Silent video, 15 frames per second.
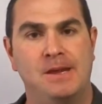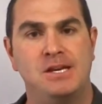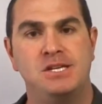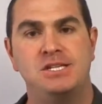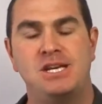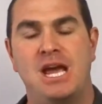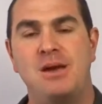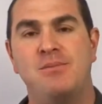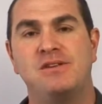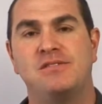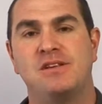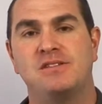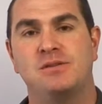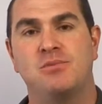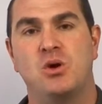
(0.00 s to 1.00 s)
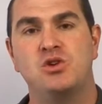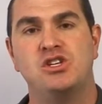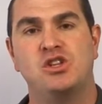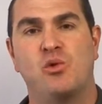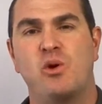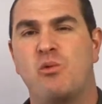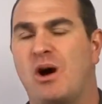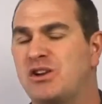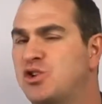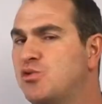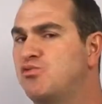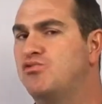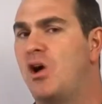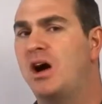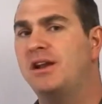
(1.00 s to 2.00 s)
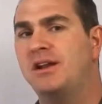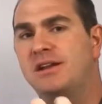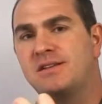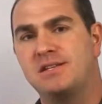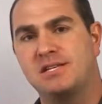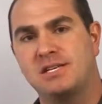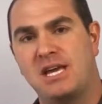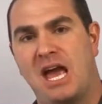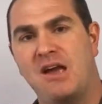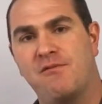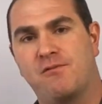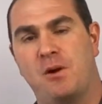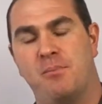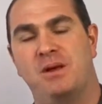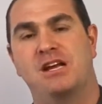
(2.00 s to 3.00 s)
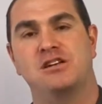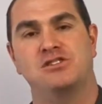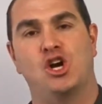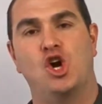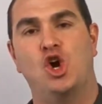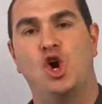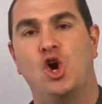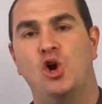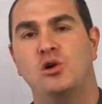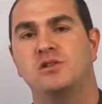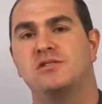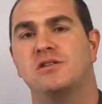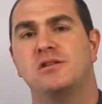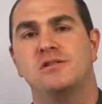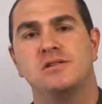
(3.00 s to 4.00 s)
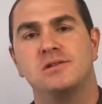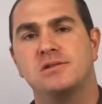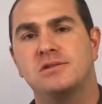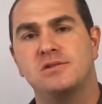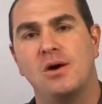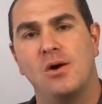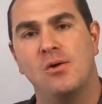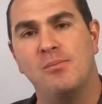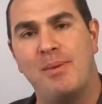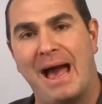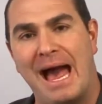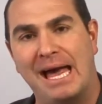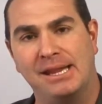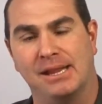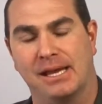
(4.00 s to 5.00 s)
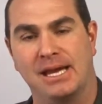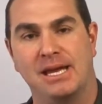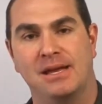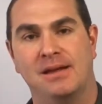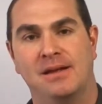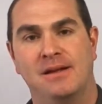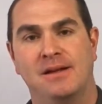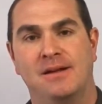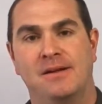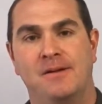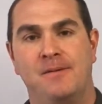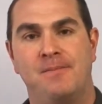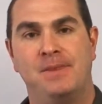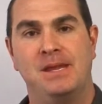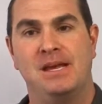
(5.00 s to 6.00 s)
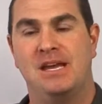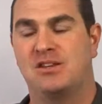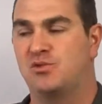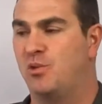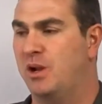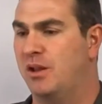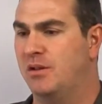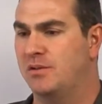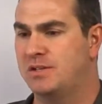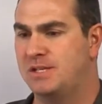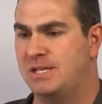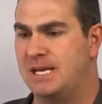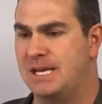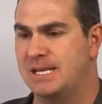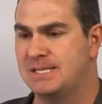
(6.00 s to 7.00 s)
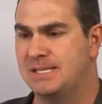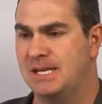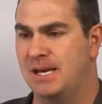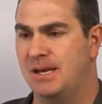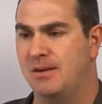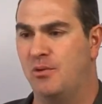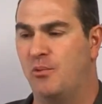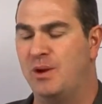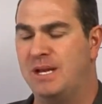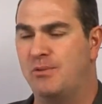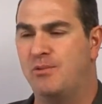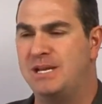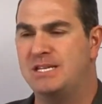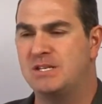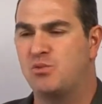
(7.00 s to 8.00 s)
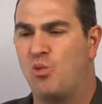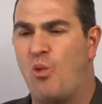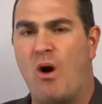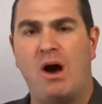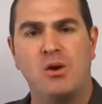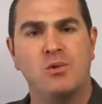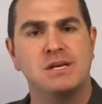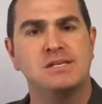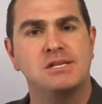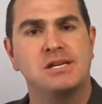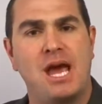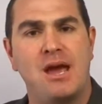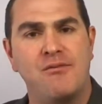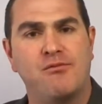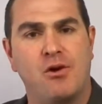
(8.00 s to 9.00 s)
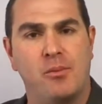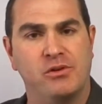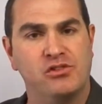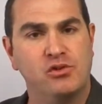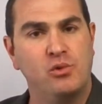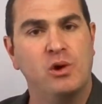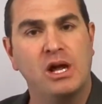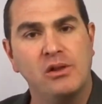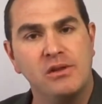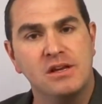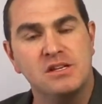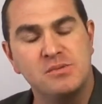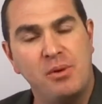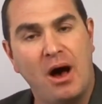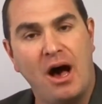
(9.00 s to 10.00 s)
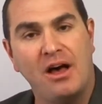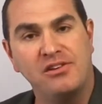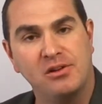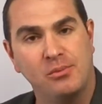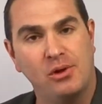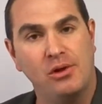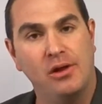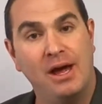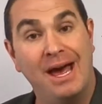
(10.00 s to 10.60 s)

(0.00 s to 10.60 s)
Shame is this emotion that we want to run and escape from because it hurts so badly. It's one of those things that we just want to escape from as quickly as possible.